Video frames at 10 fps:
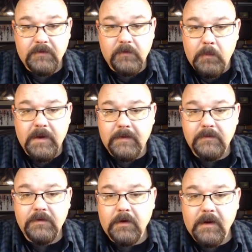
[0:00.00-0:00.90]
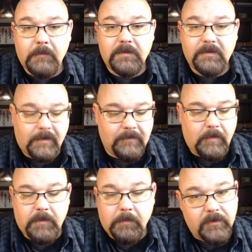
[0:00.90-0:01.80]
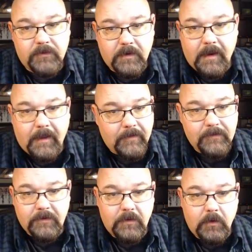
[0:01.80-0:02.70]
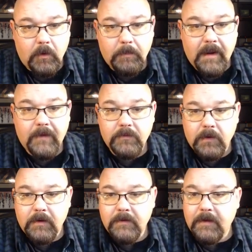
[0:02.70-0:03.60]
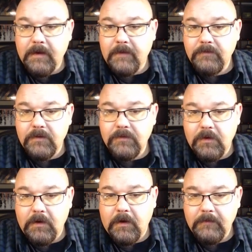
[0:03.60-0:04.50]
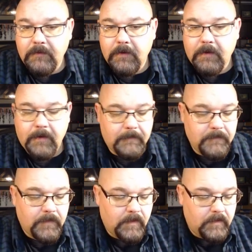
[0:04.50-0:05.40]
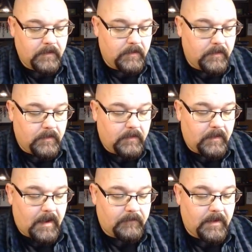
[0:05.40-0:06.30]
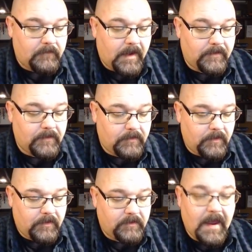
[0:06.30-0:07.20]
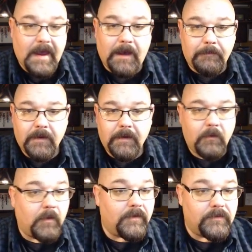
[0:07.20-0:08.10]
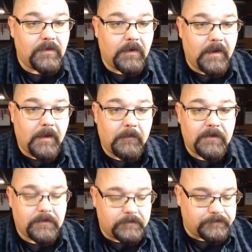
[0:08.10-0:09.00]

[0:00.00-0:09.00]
Nobody can see your cameras except the person that has your password to get access to your they have to have access to this app in order to see your cameras.